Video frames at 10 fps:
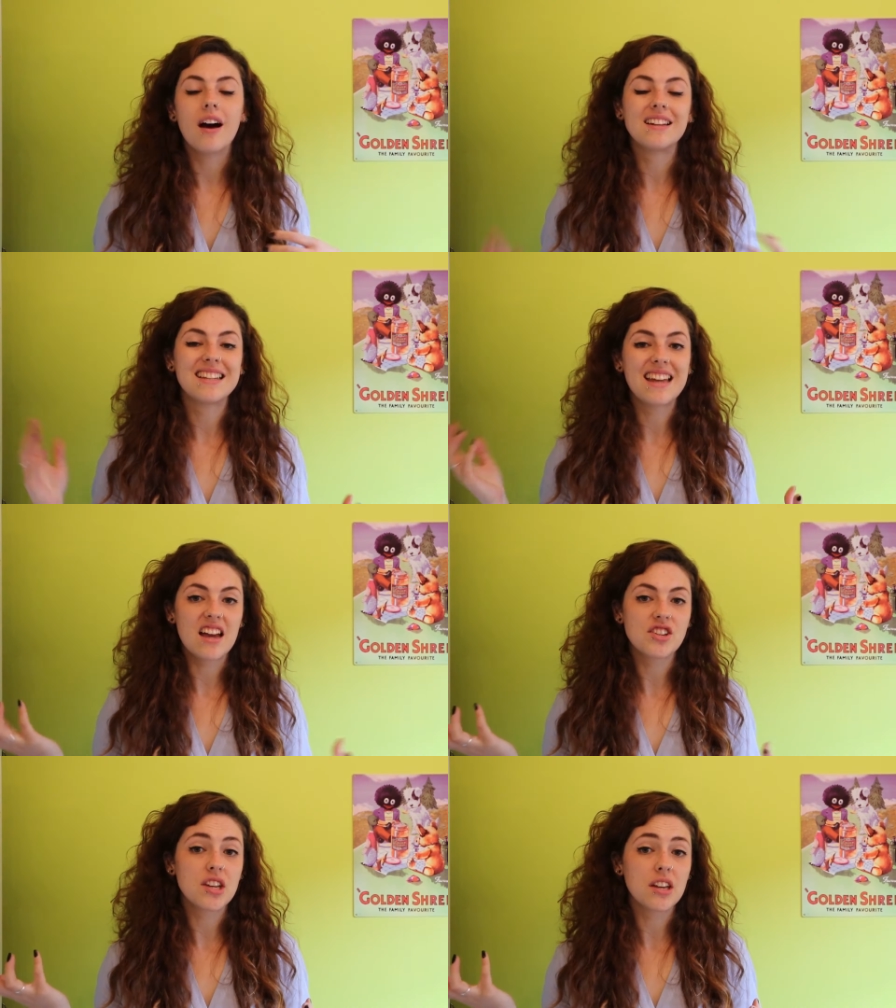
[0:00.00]
I didn't
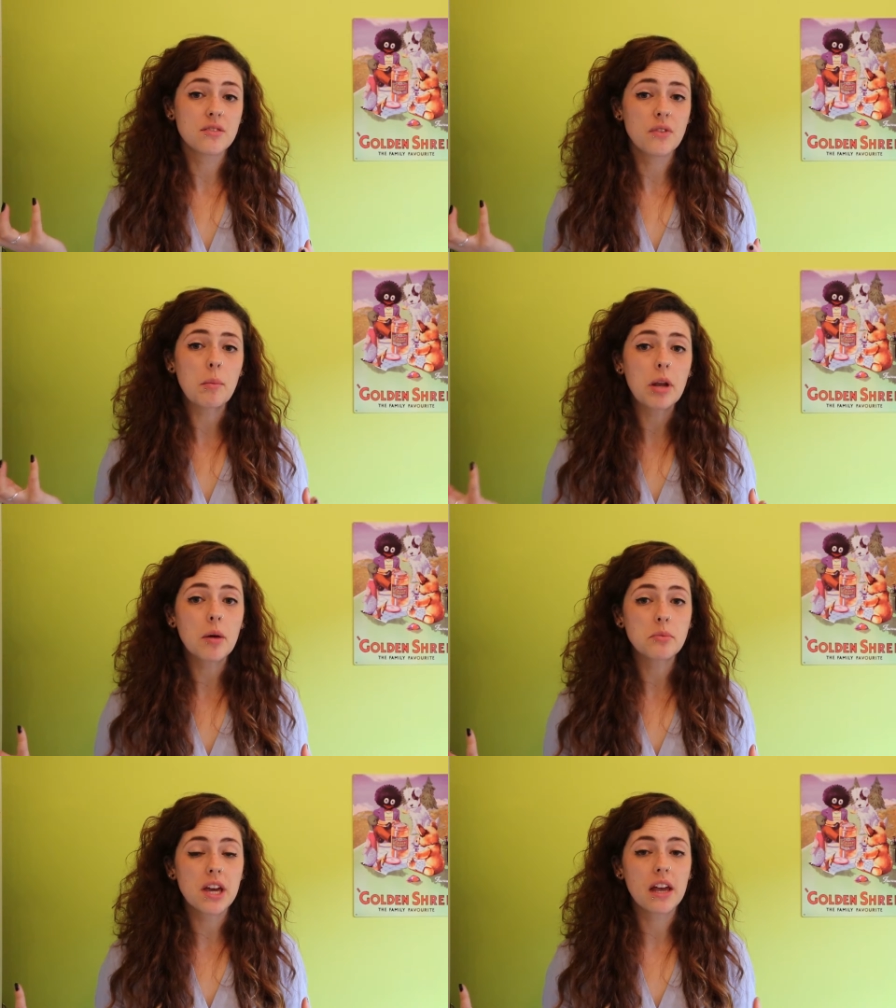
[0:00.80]
actually get to film an
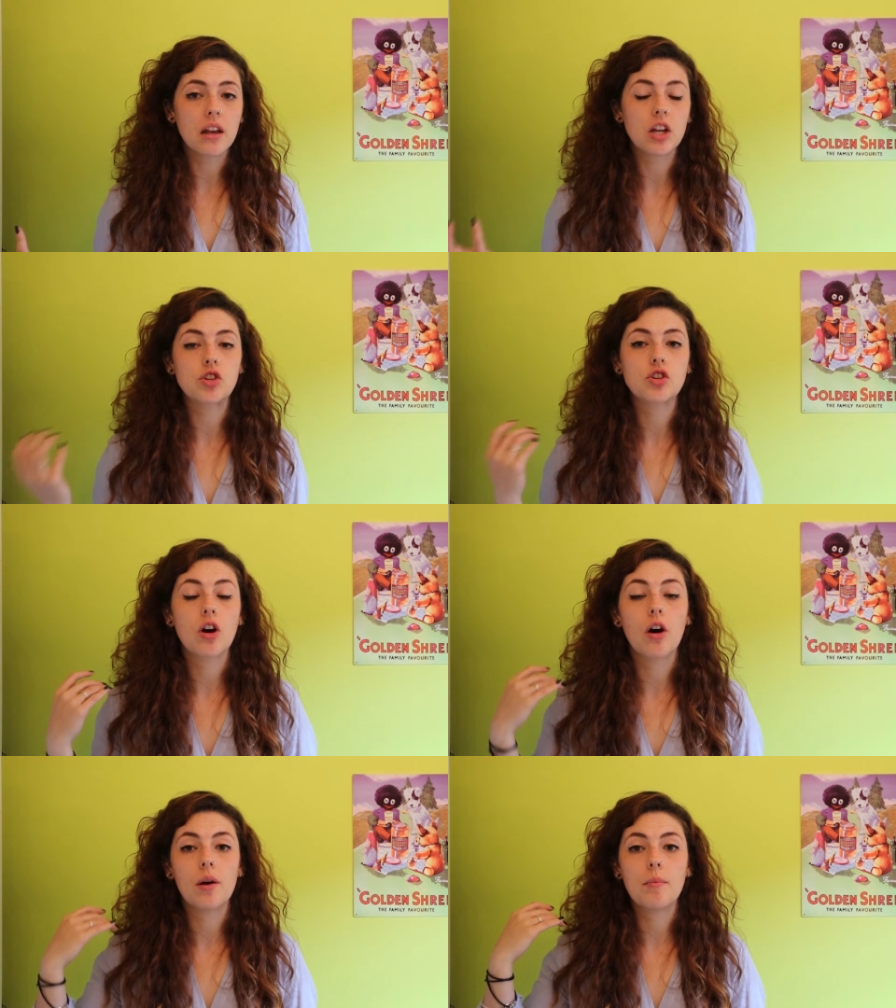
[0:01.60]
update at
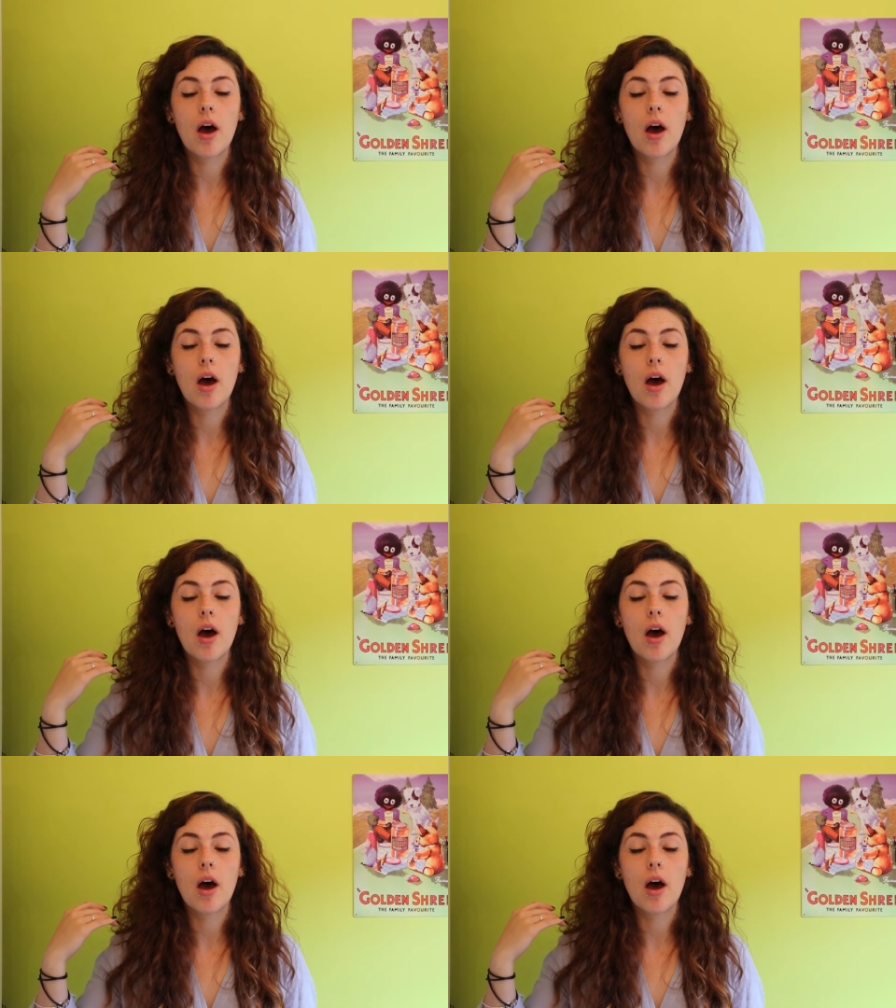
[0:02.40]
lunchtime.